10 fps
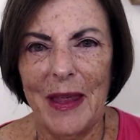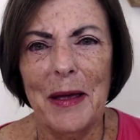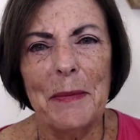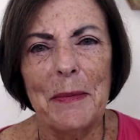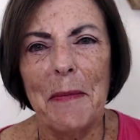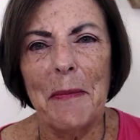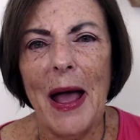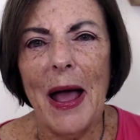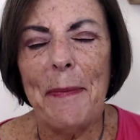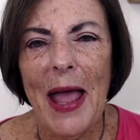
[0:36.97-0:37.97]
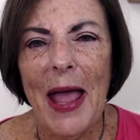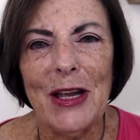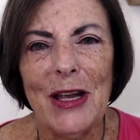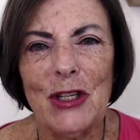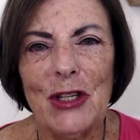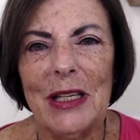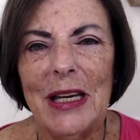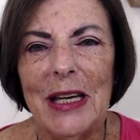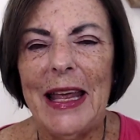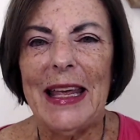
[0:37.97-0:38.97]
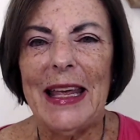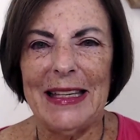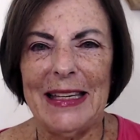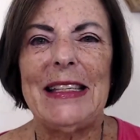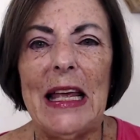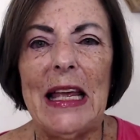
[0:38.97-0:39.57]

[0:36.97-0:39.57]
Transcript: My passion is